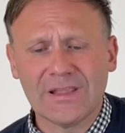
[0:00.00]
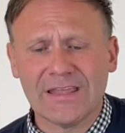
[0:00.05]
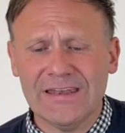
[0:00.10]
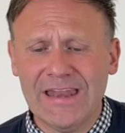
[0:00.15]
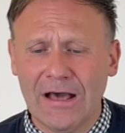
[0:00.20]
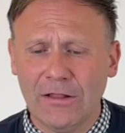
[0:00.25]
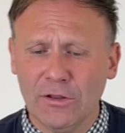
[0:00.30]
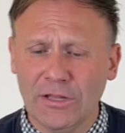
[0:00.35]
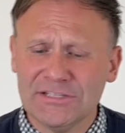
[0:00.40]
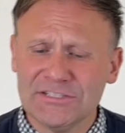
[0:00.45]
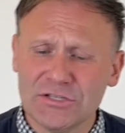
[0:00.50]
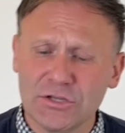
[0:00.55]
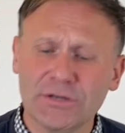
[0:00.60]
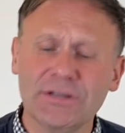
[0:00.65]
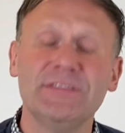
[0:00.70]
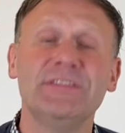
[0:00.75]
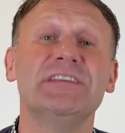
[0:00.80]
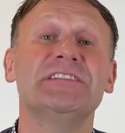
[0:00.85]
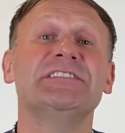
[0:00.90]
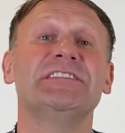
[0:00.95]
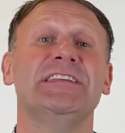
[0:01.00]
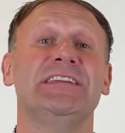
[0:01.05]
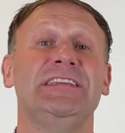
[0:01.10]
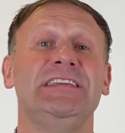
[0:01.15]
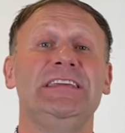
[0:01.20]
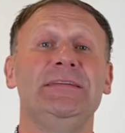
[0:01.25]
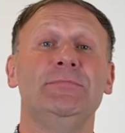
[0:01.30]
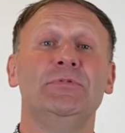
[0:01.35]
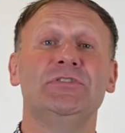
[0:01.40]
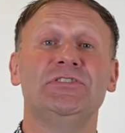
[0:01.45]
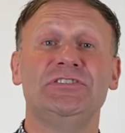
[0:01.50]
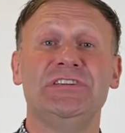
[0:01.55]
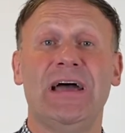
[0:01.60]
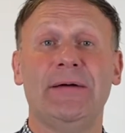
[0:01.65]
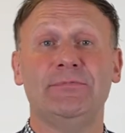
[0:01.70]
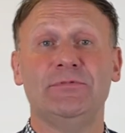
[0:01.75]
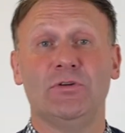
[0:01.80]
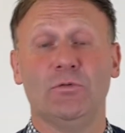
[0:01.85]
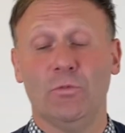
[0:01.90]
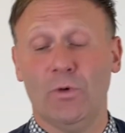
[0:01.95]
Now let's look at this in Hebrews
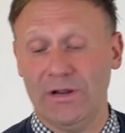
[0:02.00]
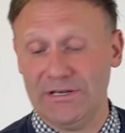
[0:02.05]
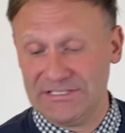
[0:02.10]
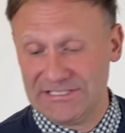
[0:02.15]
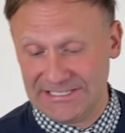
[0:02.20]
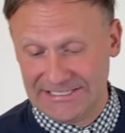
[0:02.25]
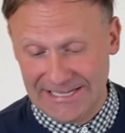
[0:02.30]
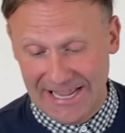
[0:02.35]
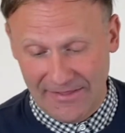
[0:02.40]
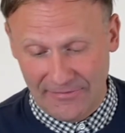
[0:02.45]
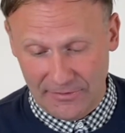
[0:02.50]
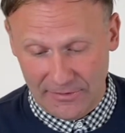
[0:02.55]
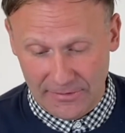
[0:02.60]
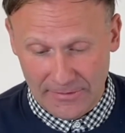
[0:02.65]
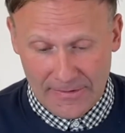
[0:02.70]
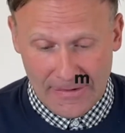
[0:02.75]
chapter 1 together.